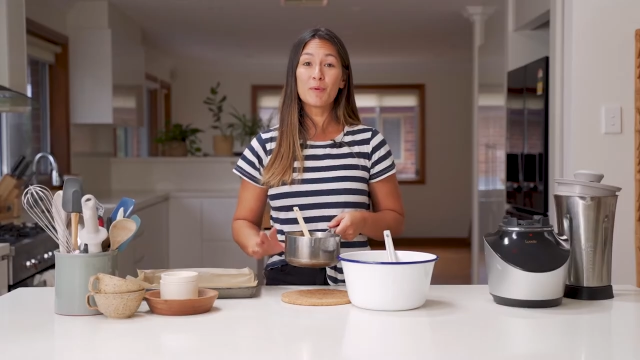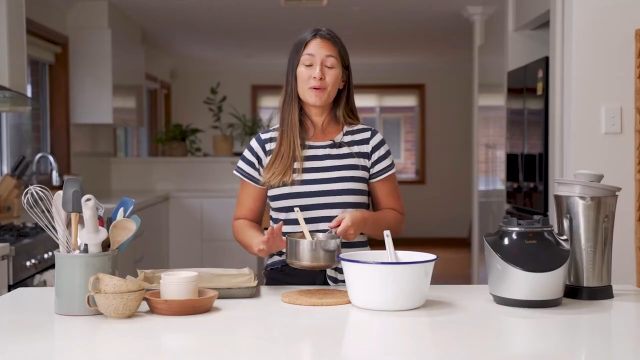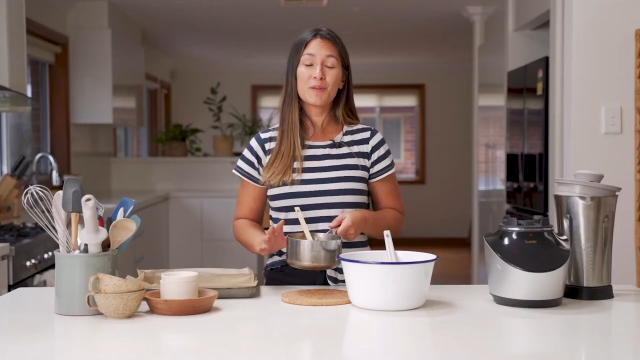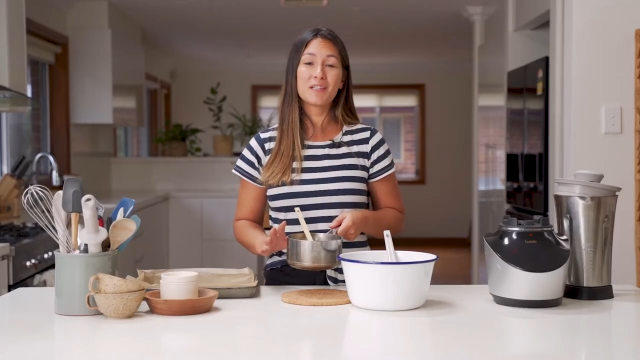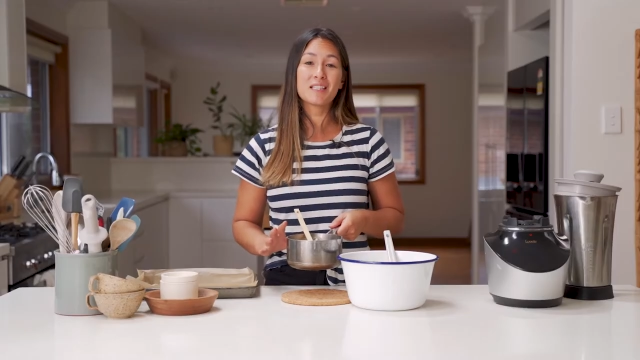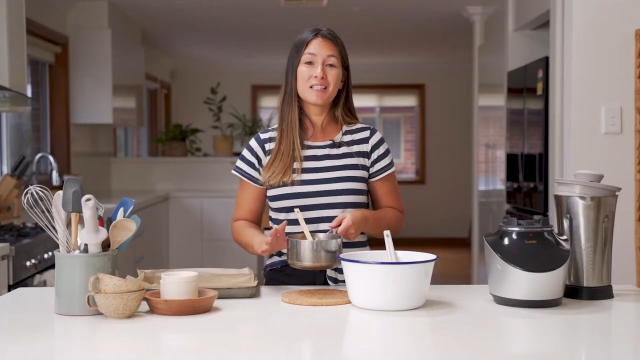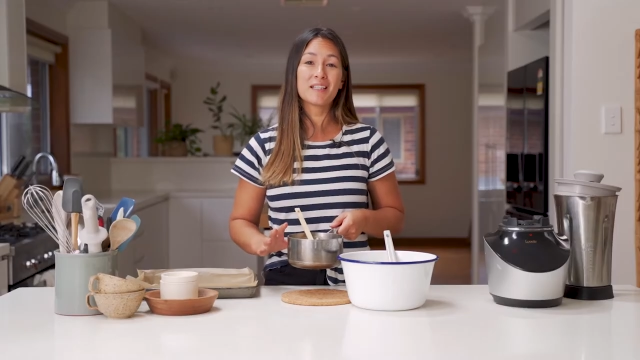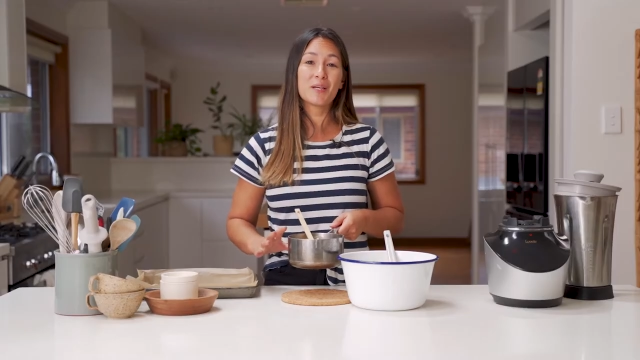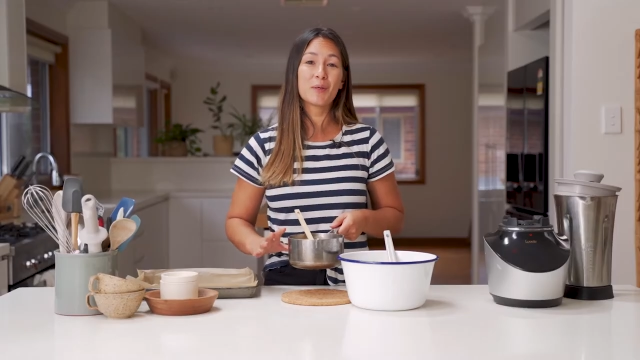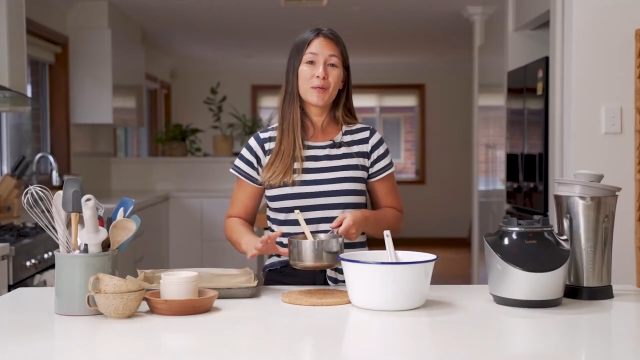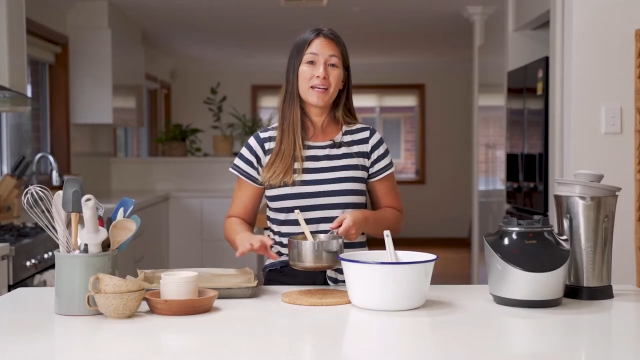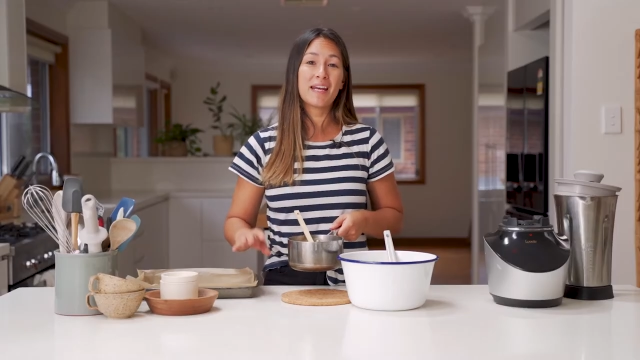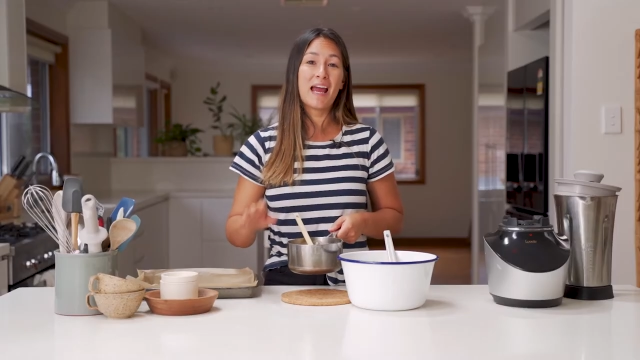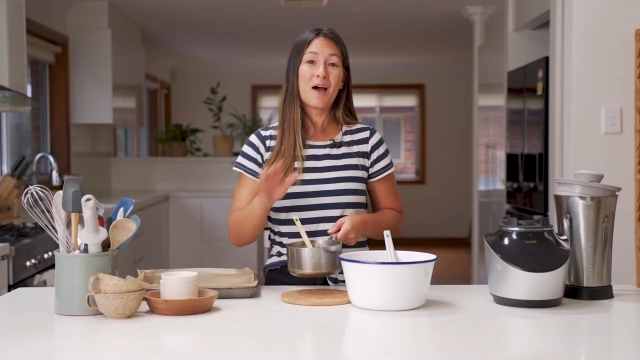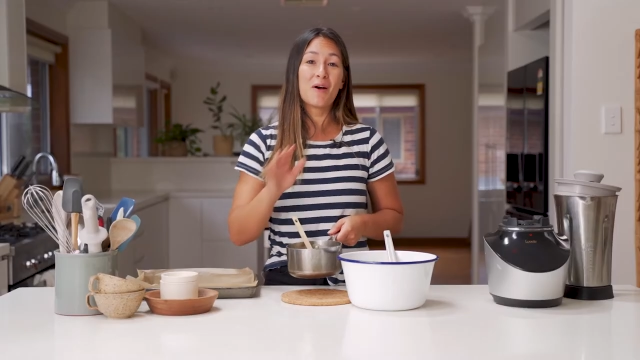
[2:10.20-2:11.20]
pour this
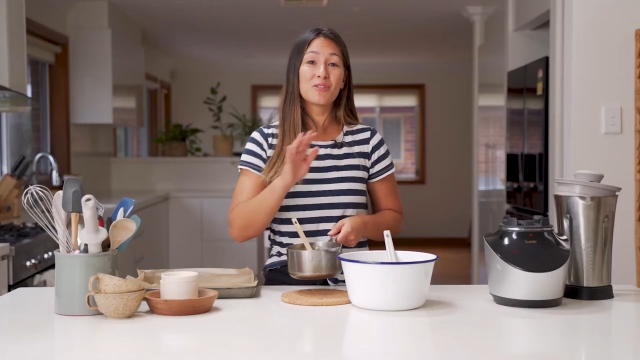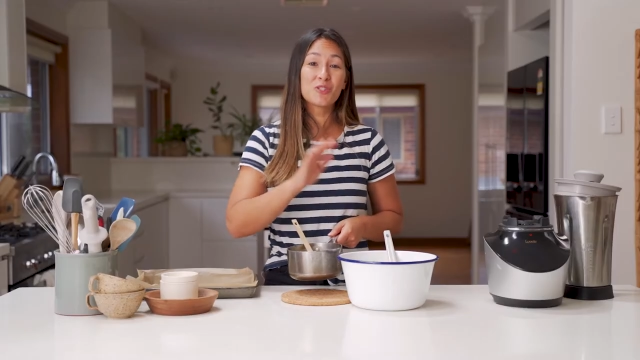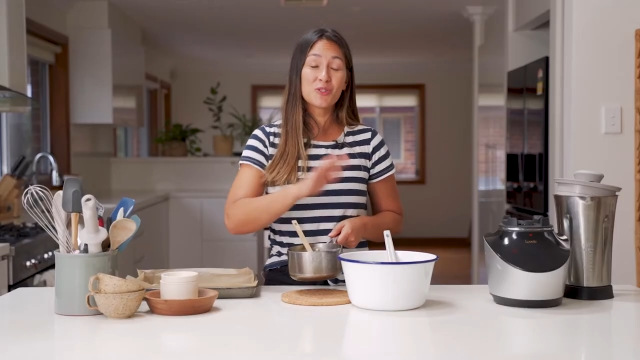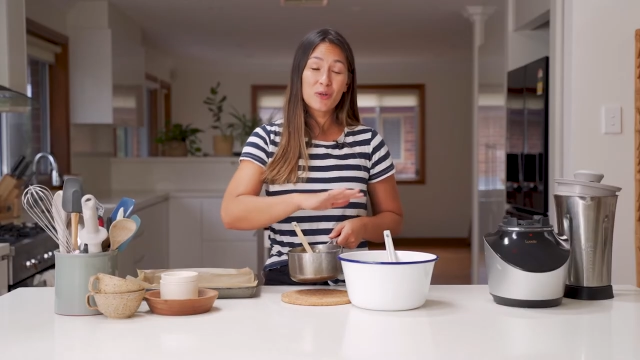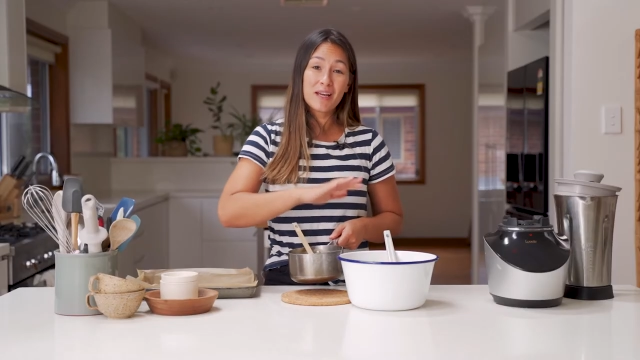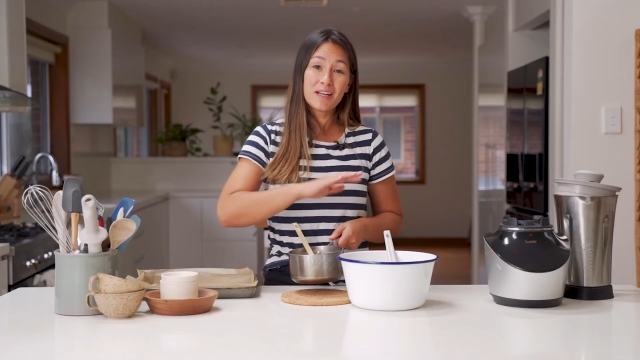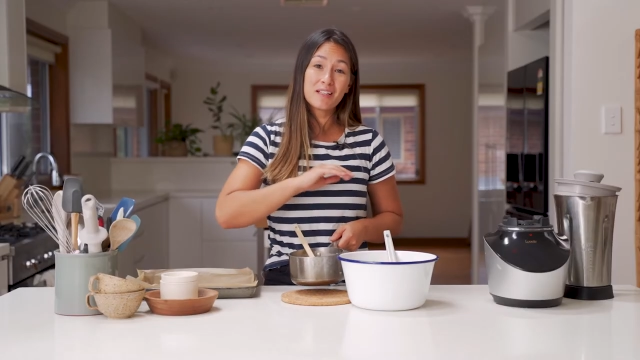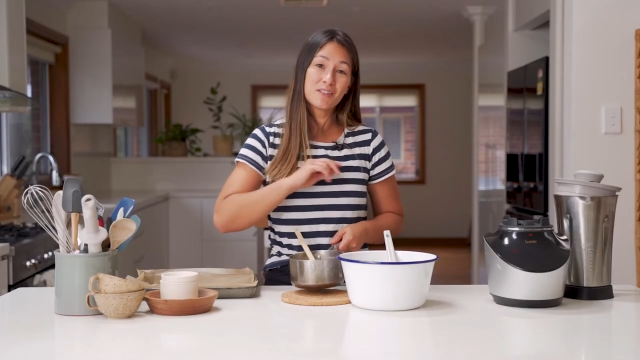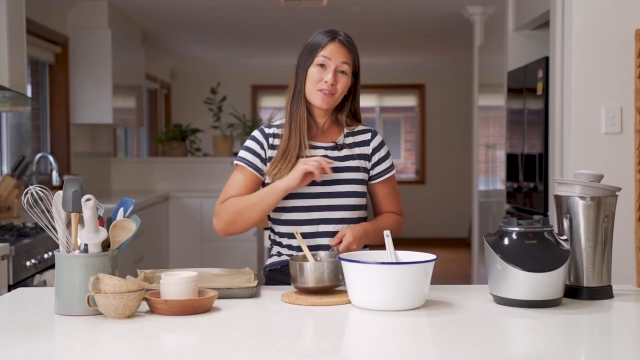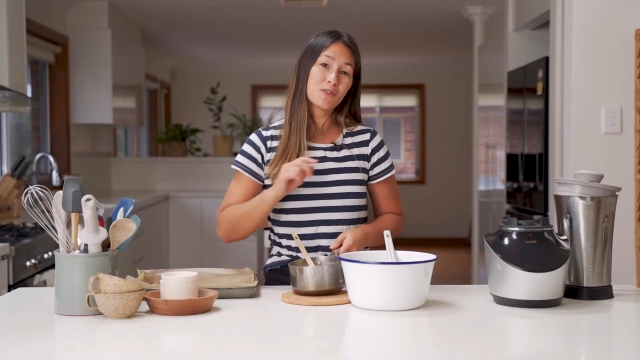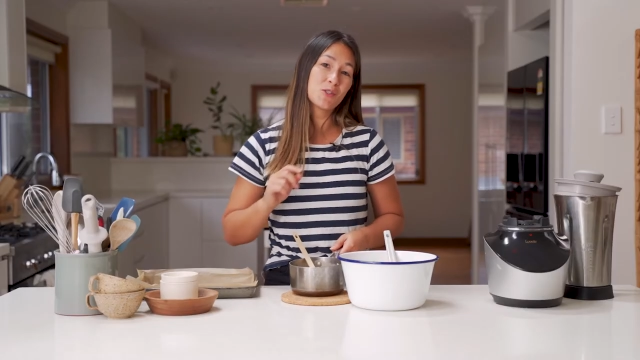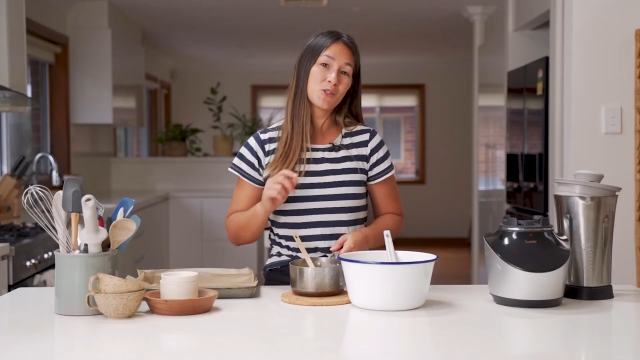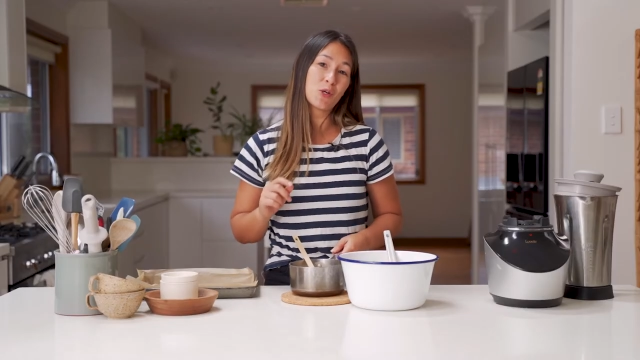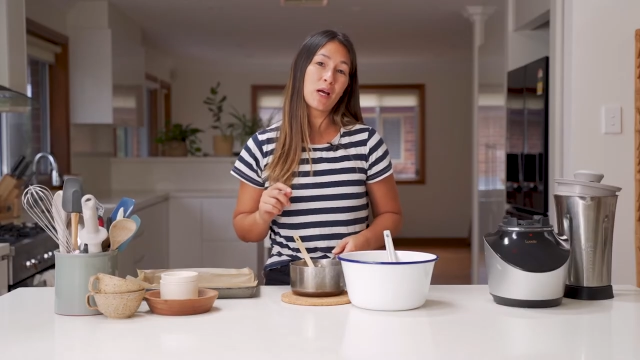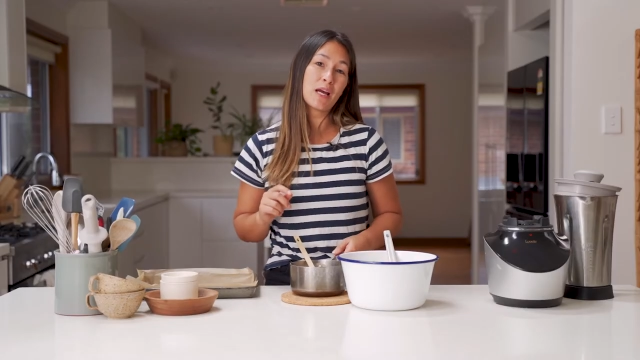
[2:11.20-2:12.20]
liquid now straight into
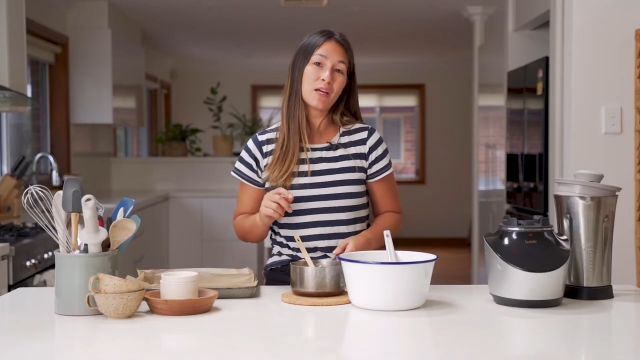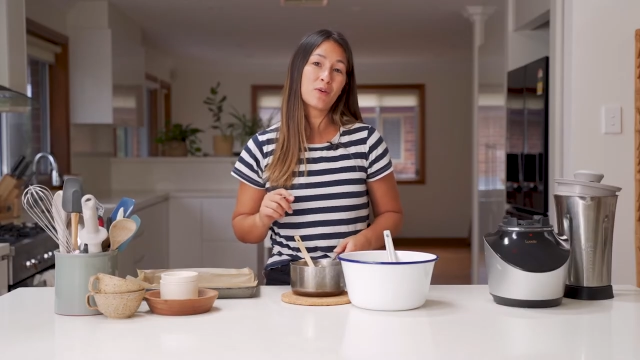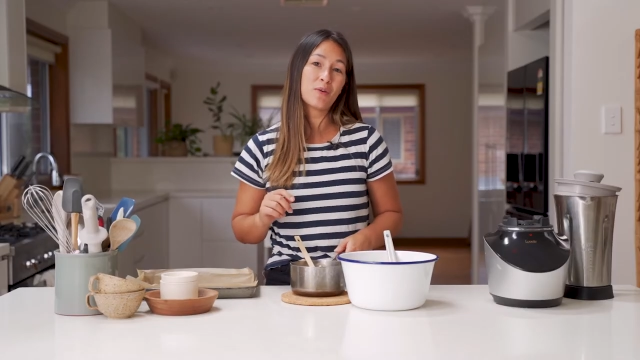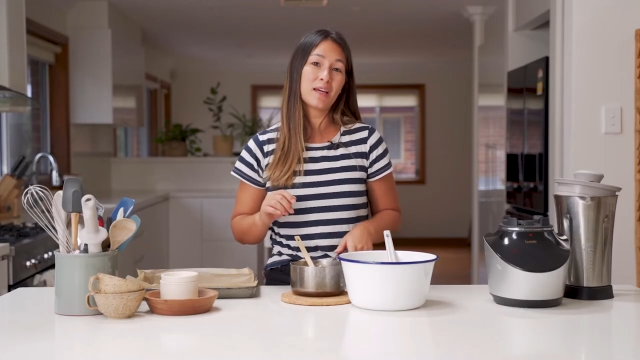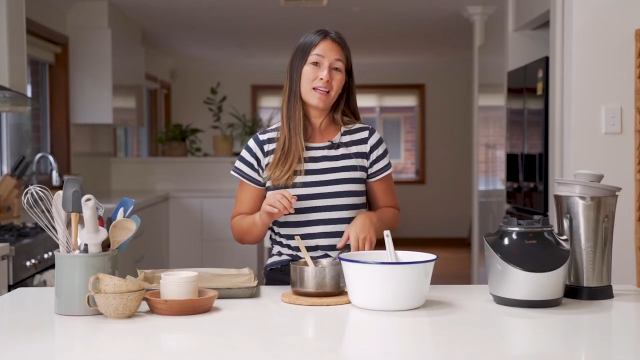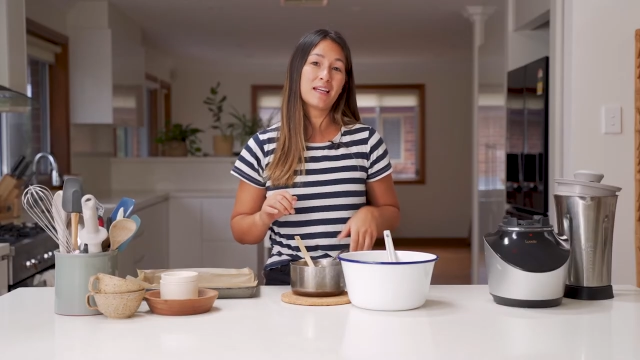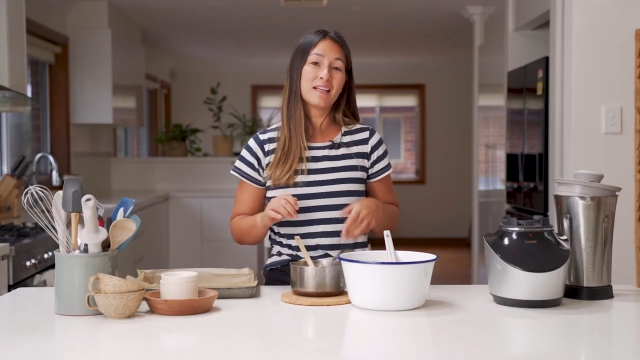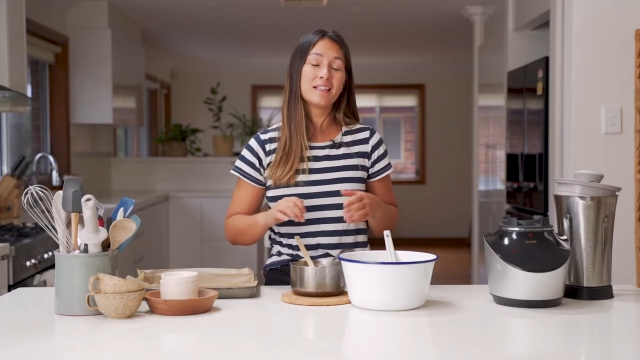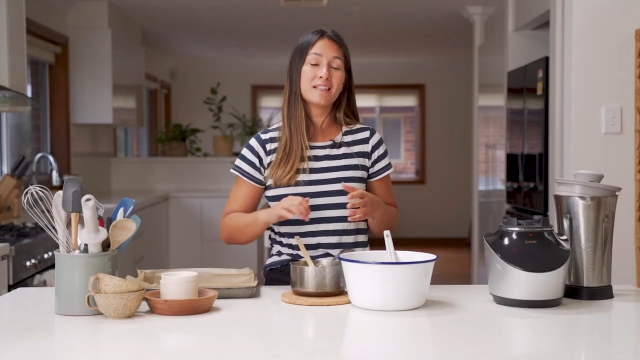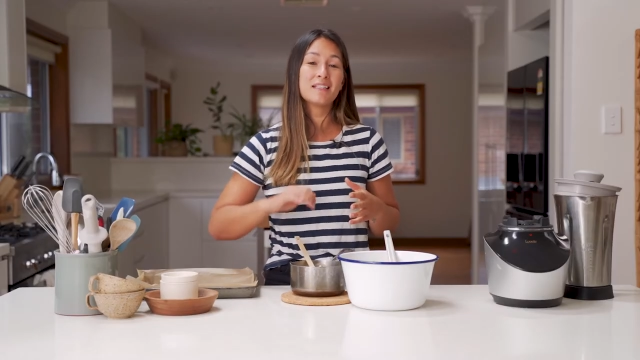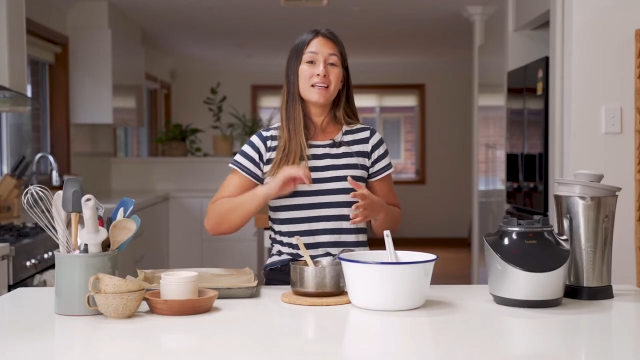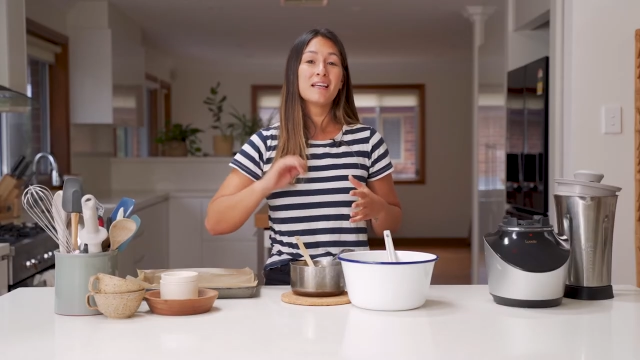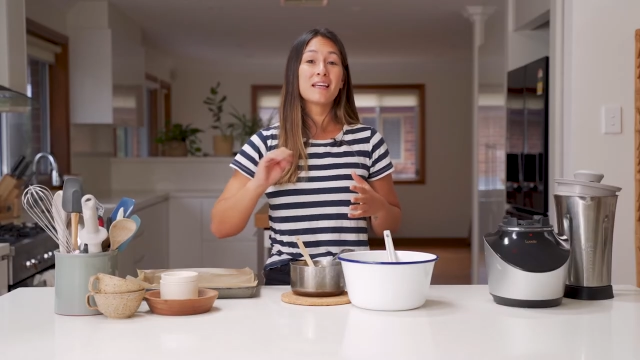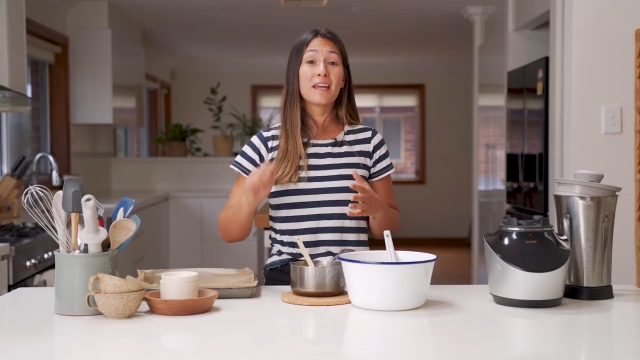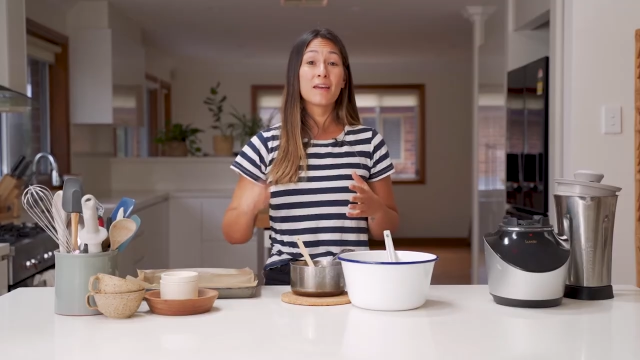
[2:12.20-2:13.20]
the dry
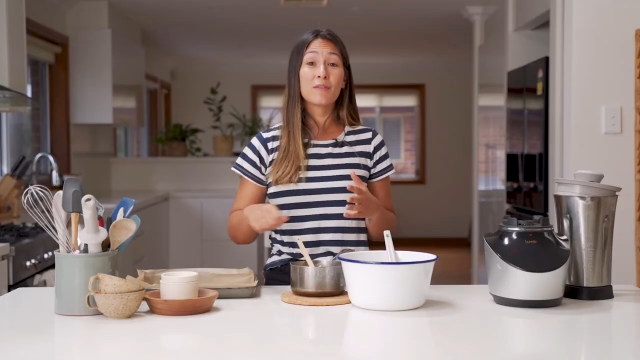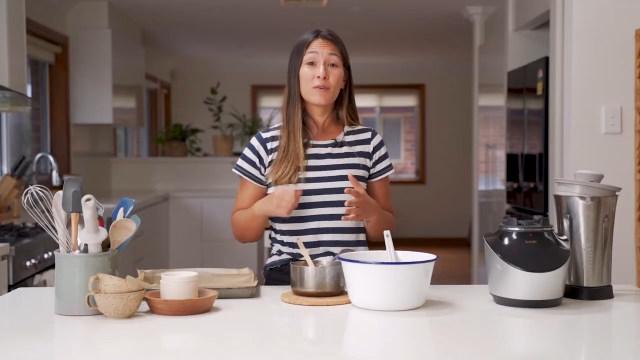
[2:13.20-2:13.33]
ingredients, give